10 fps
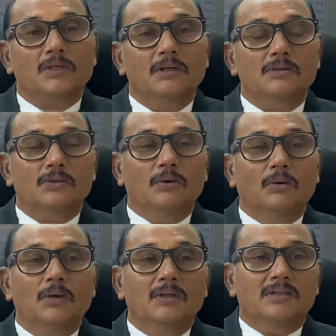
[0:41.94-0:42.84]

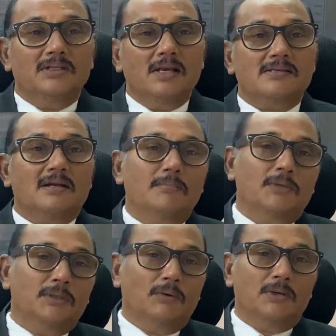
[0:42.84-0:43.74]
So this has come to
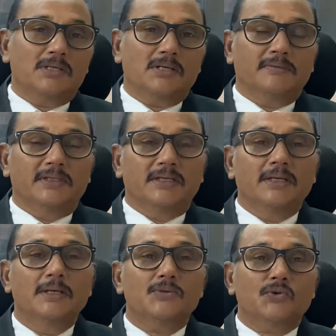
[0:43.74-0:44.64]
the notice of the
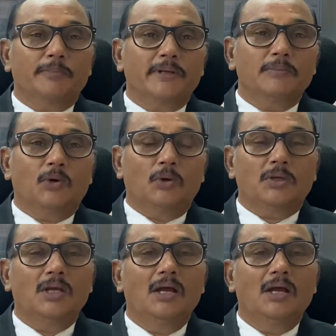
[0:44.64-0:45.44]
Supreme Court,